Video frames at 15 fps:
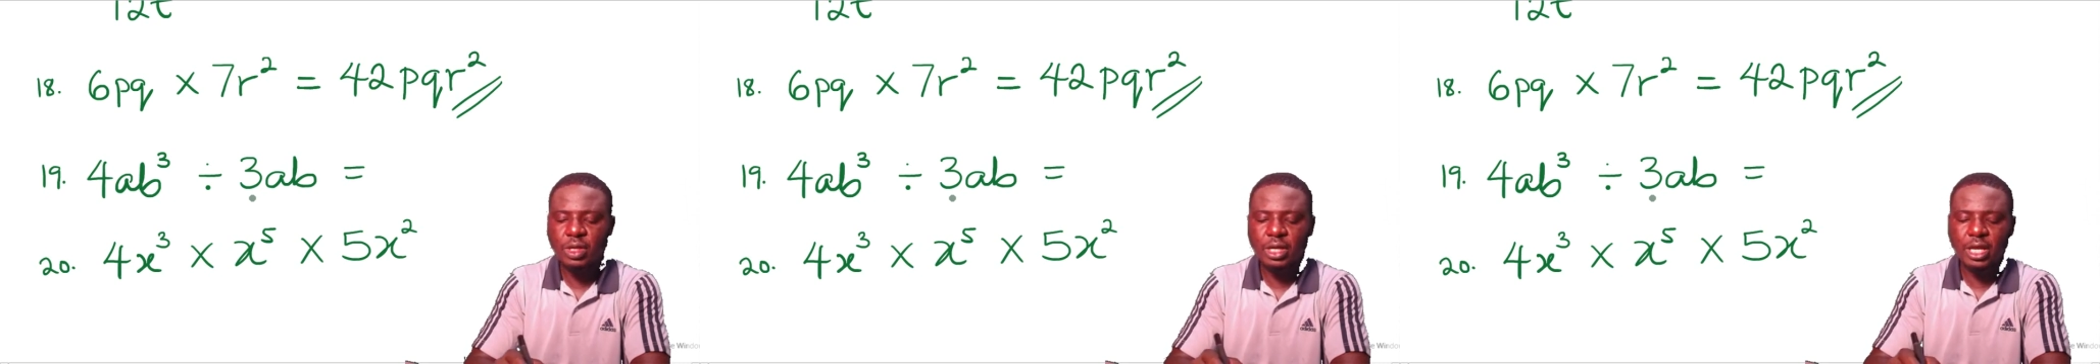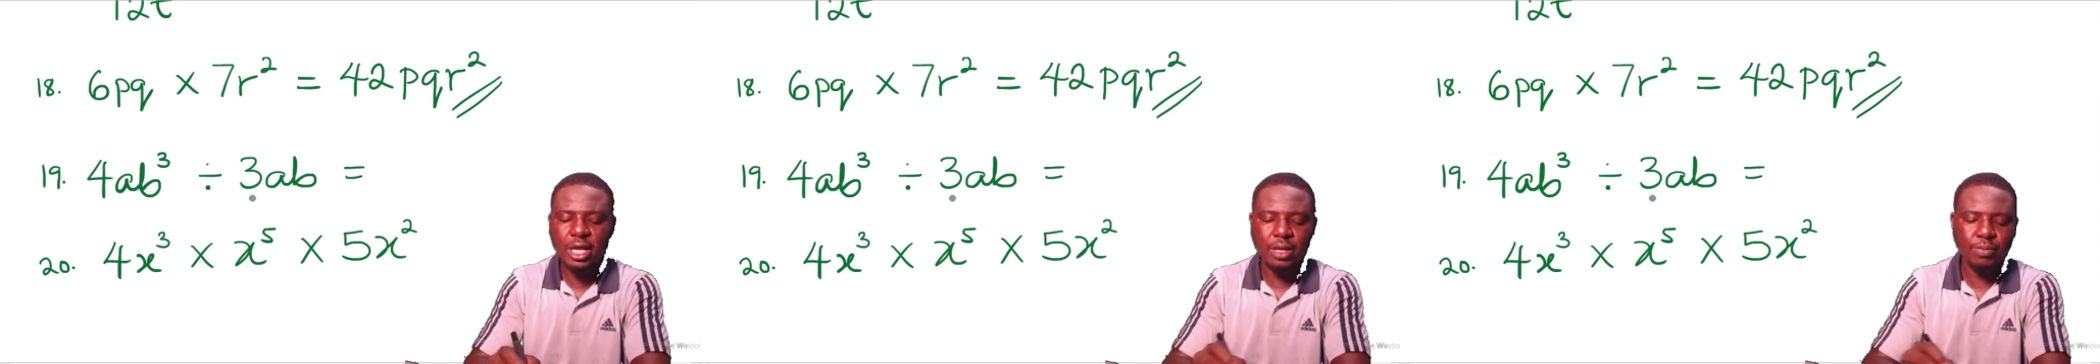
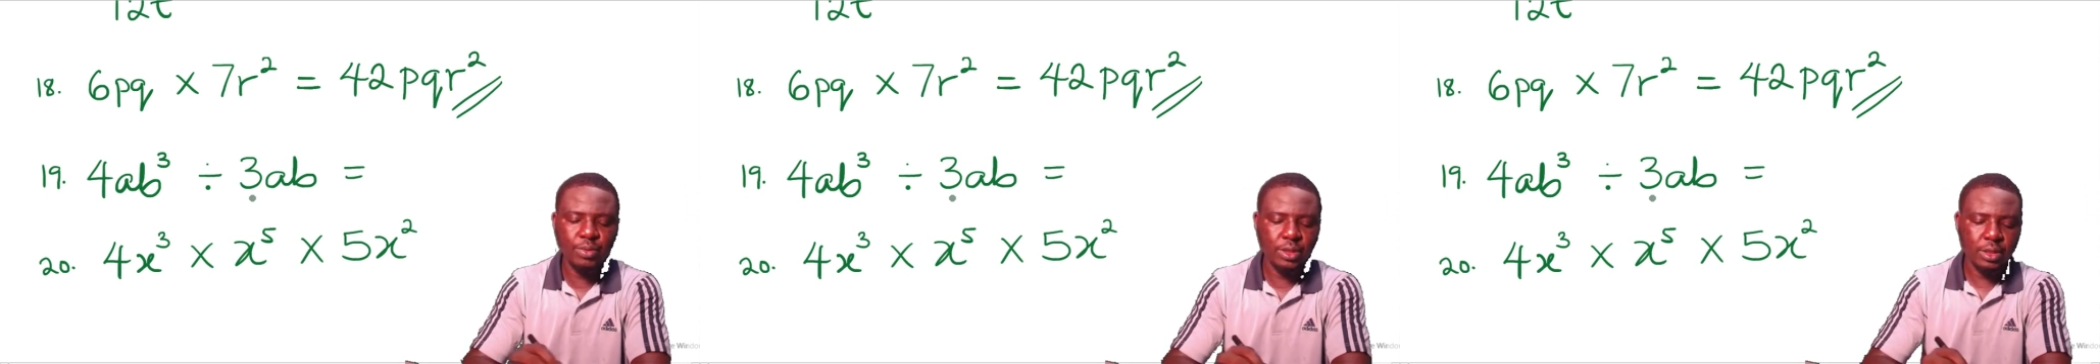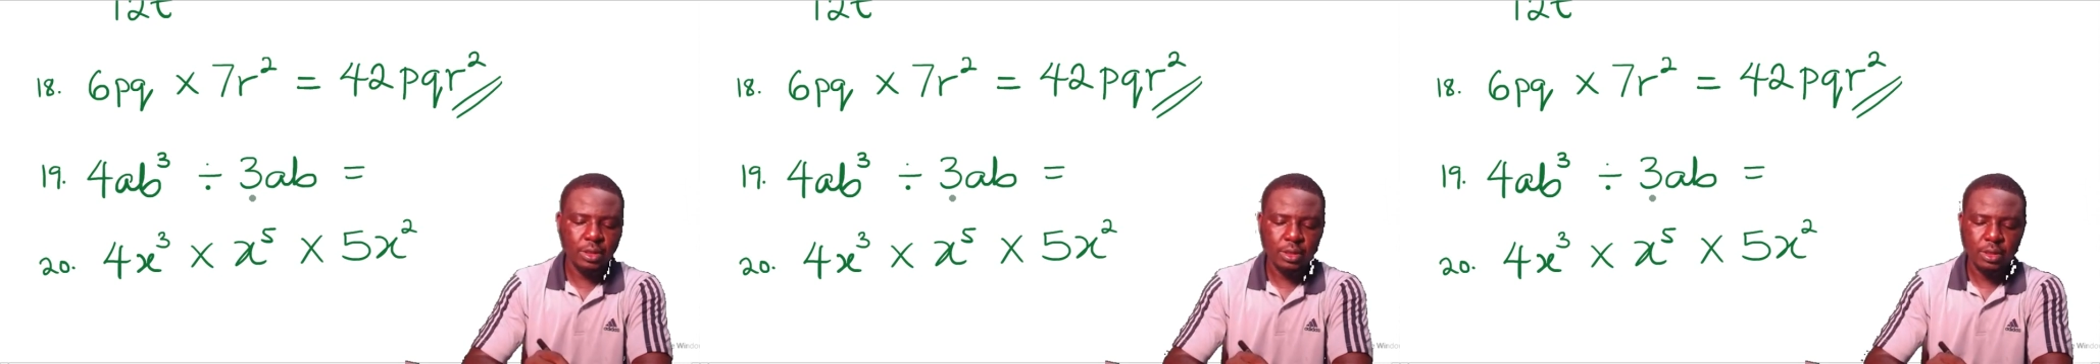
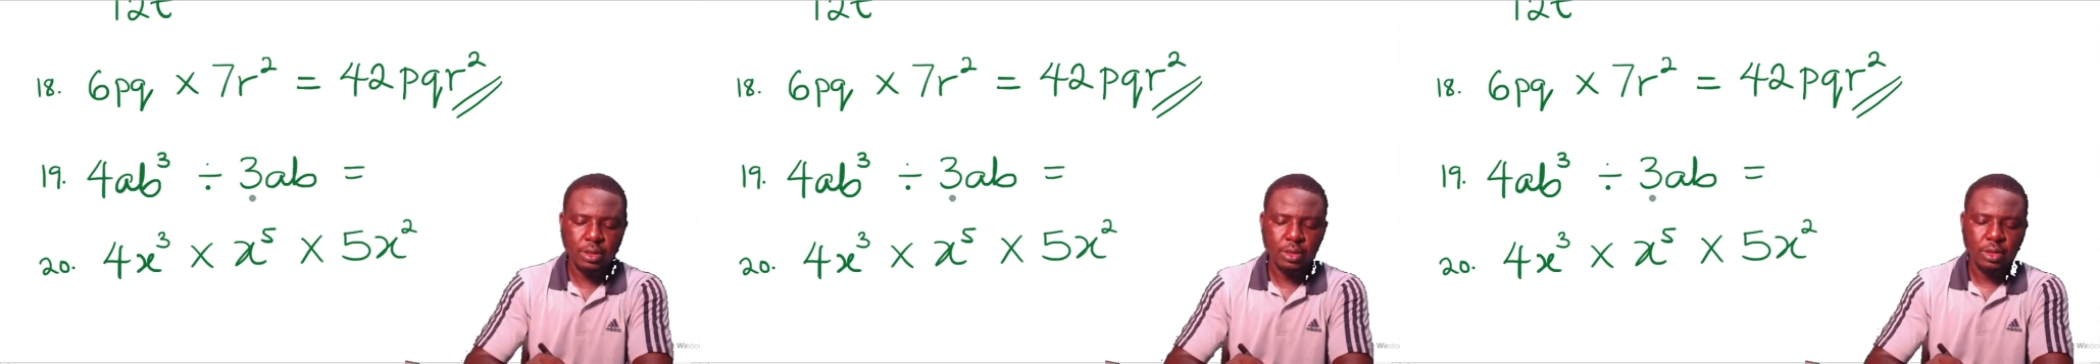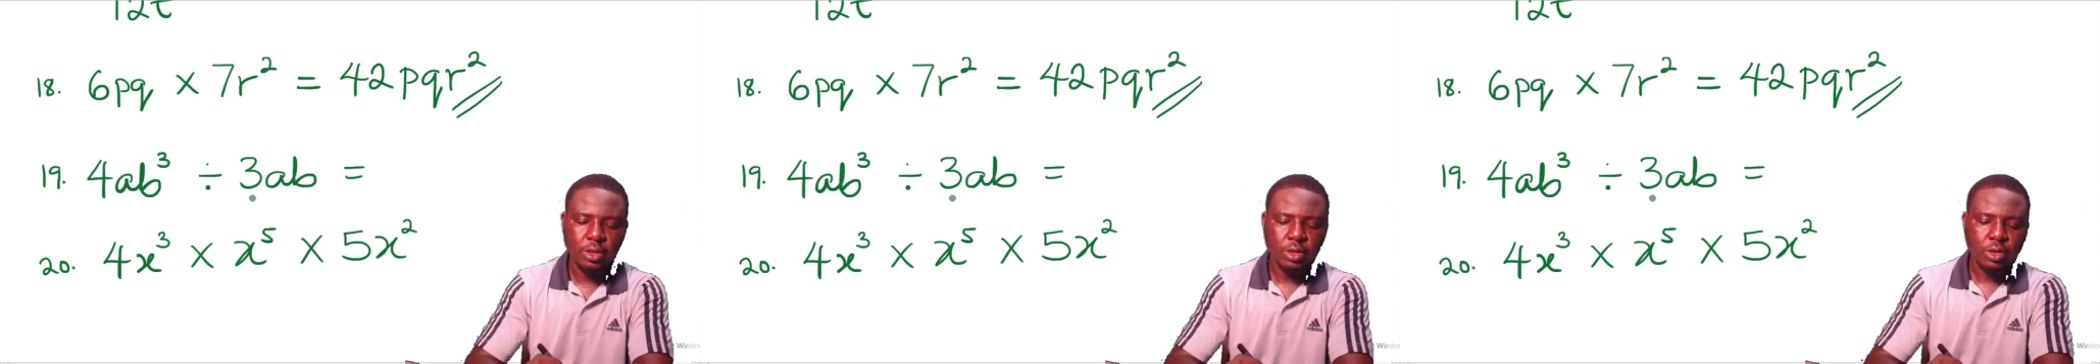3ab.
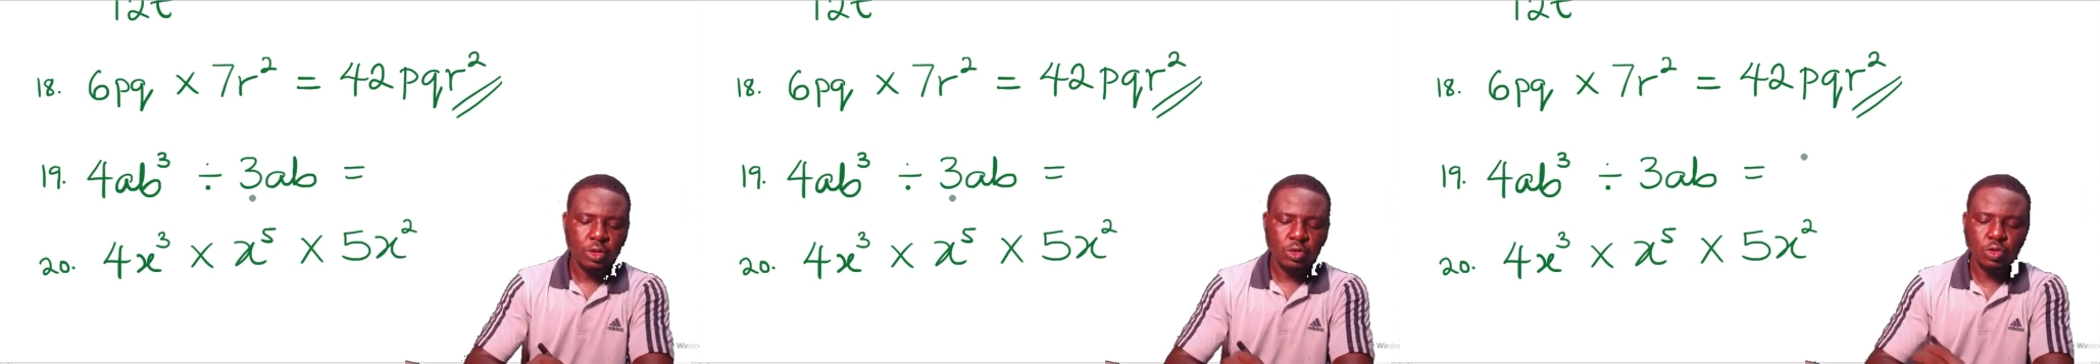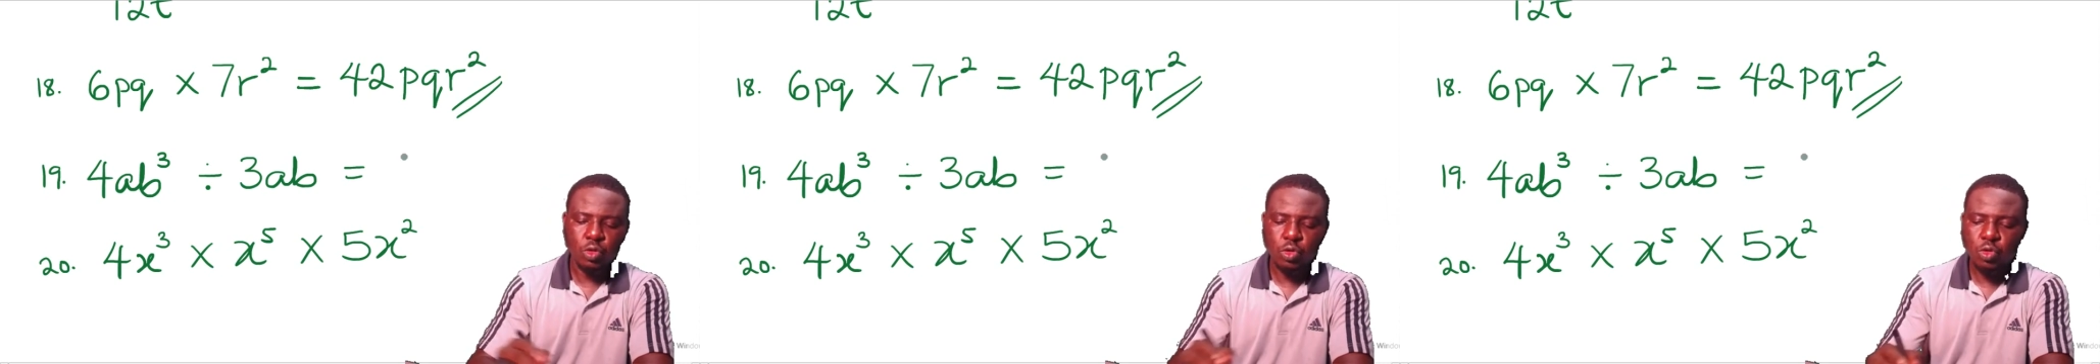
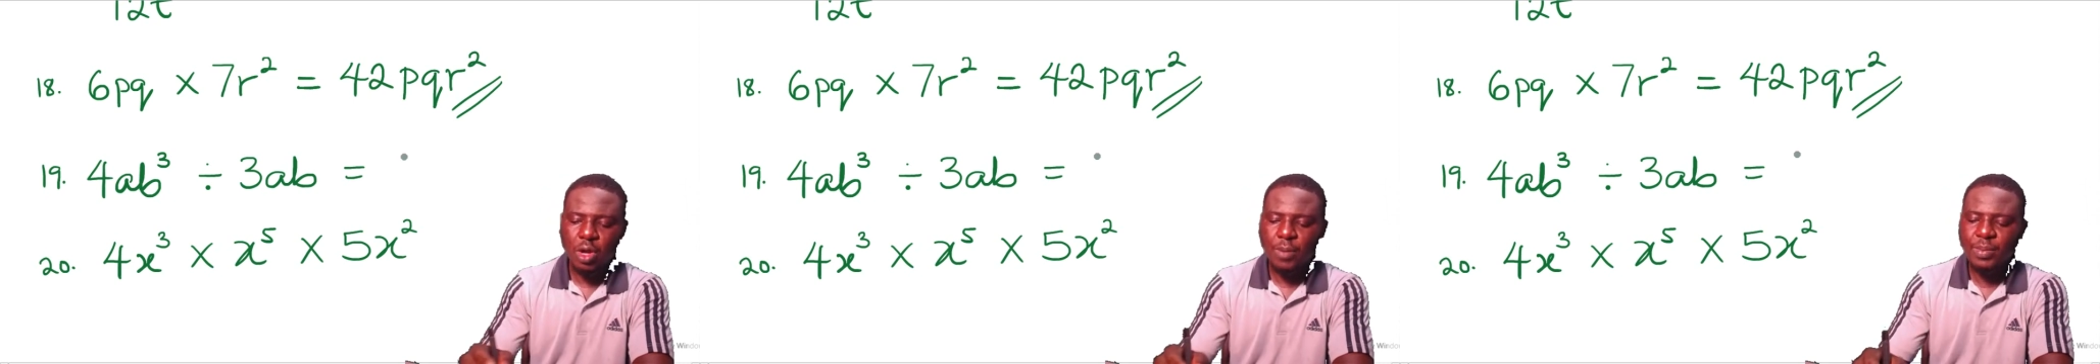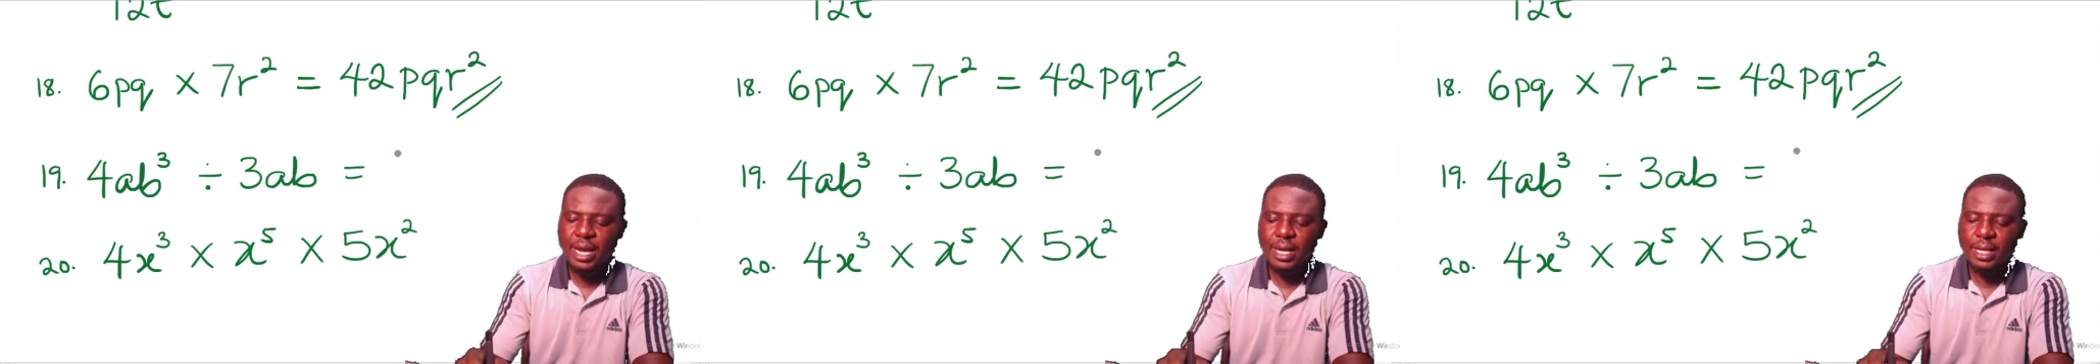So
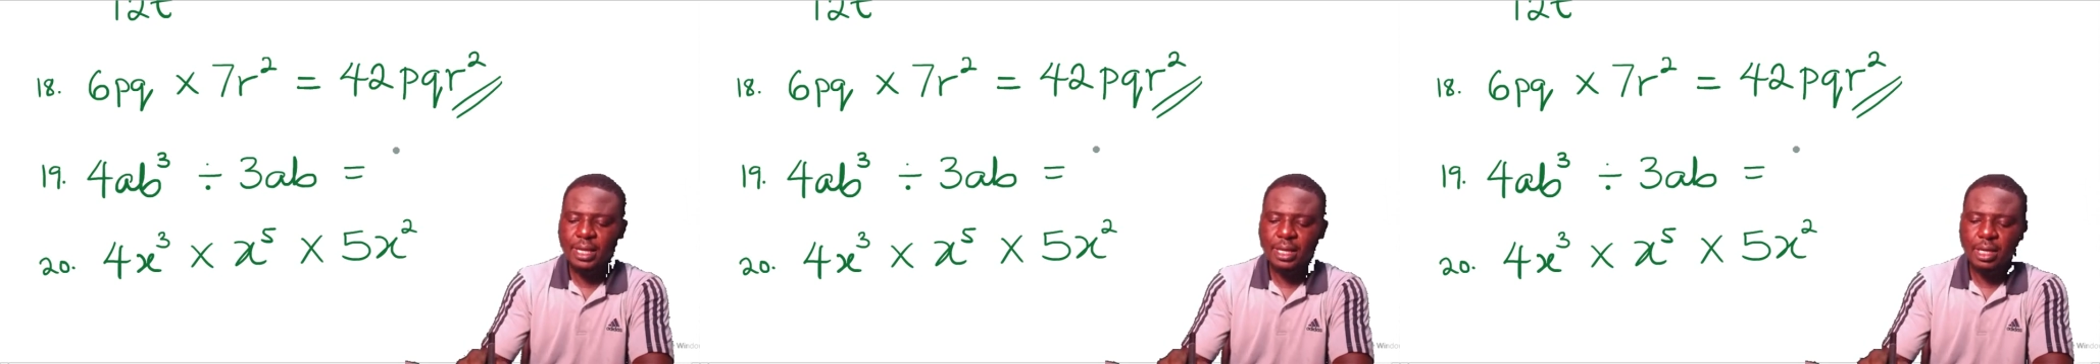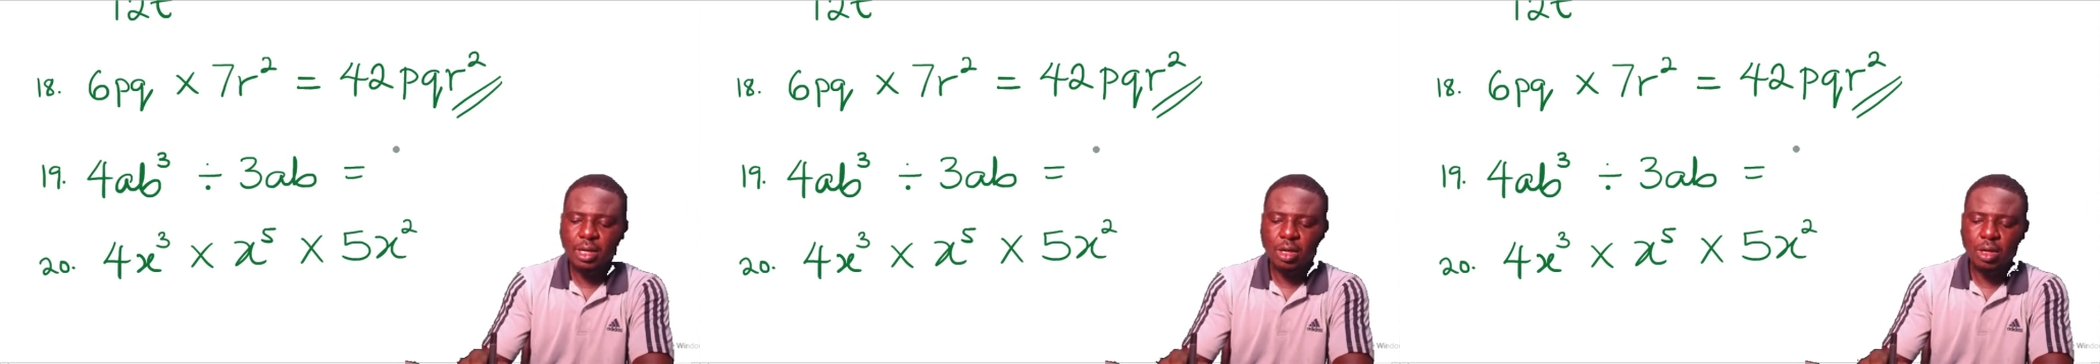you
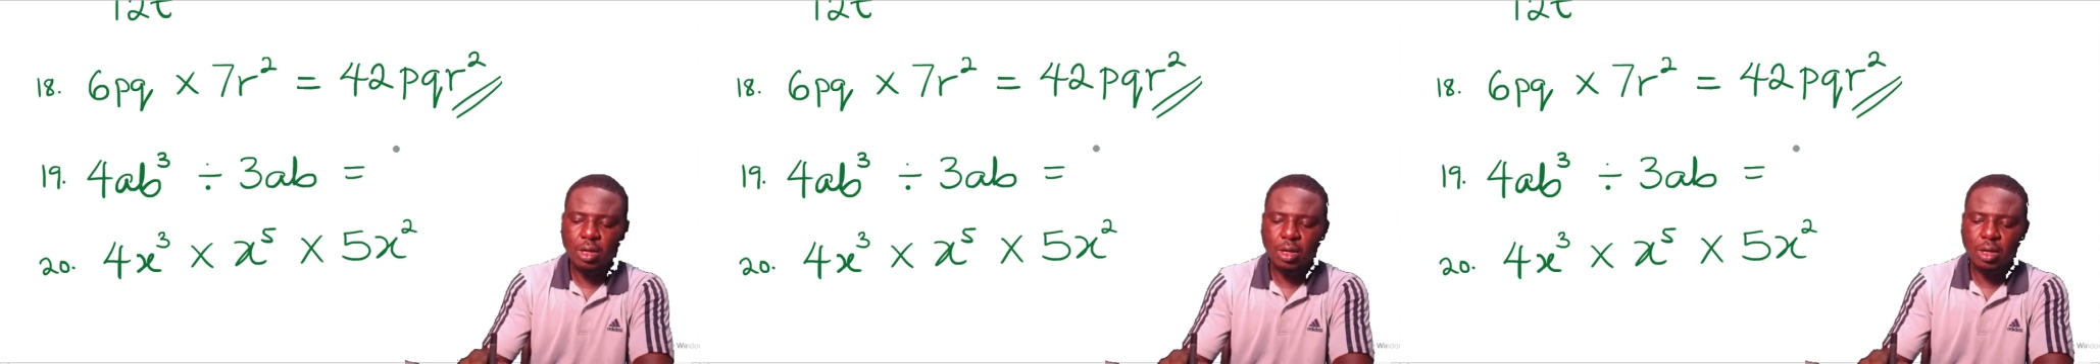apply